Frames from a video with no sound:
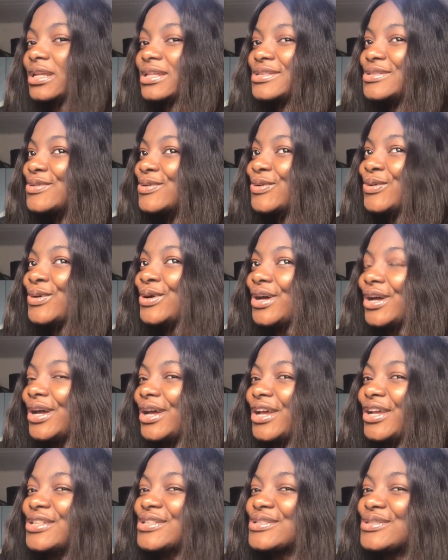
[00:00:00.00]
it's no,
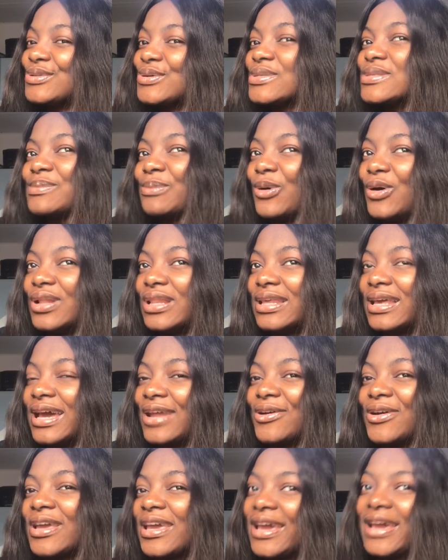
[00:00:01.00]
it's no smally. I
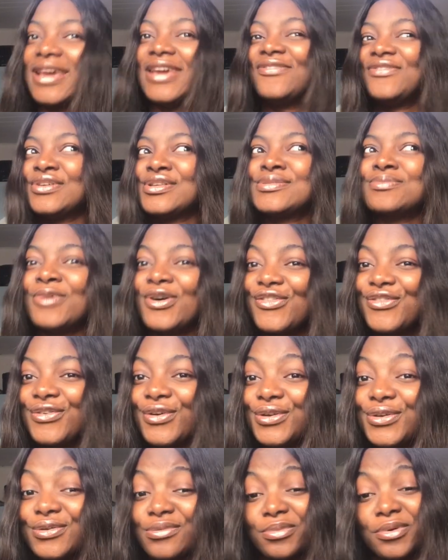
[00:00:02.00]
don't care if it's more
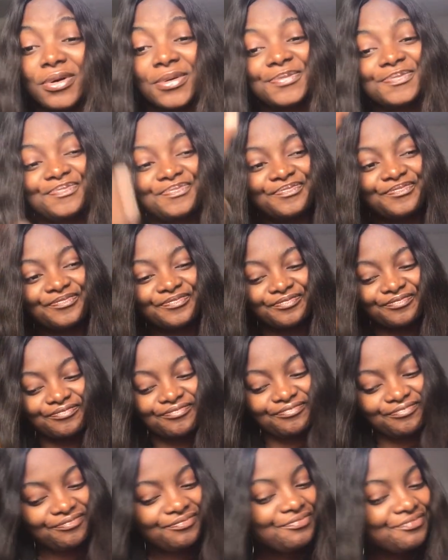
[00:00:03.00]
for you, but
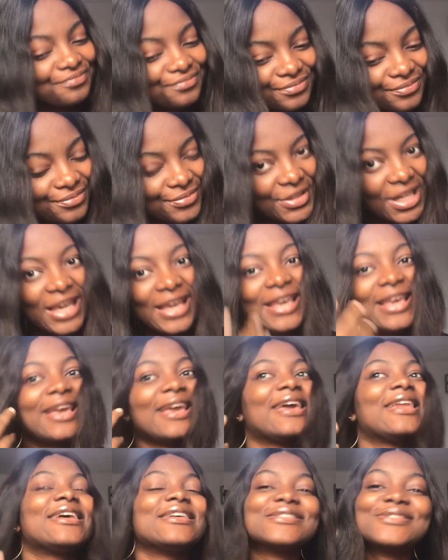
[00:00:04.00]

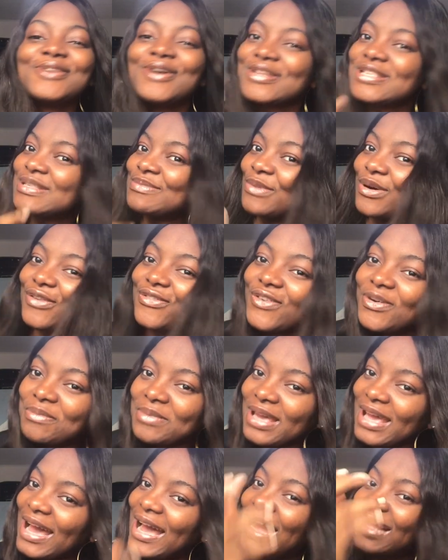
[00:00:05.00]
it is not small for
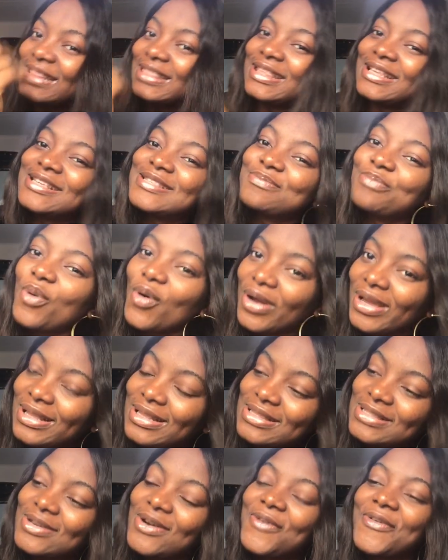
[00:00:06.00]
me at this
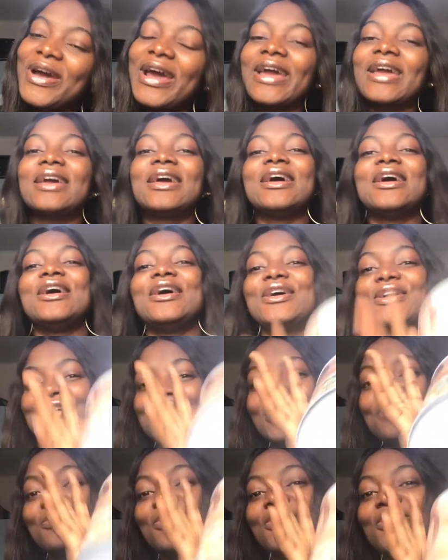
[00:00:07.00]
point. All right.
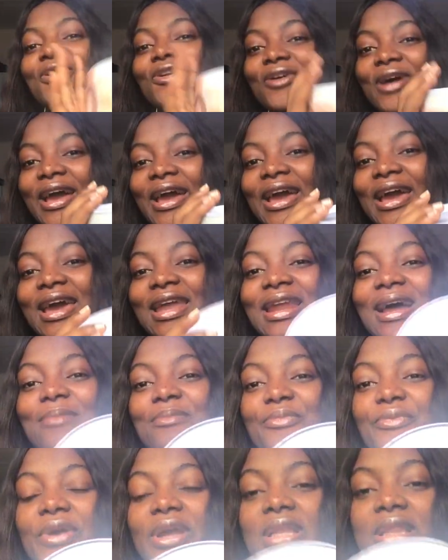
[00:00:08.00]
So I'm gonna go ahead and
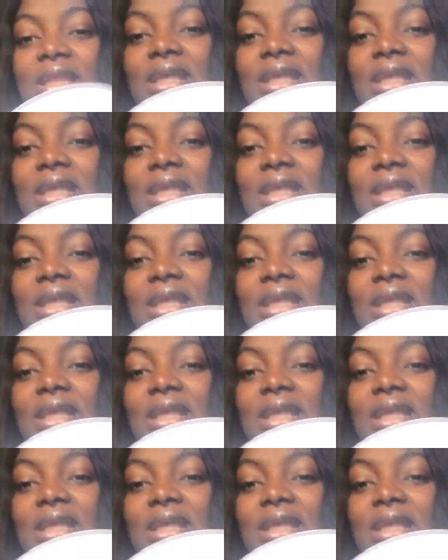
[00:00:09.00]
break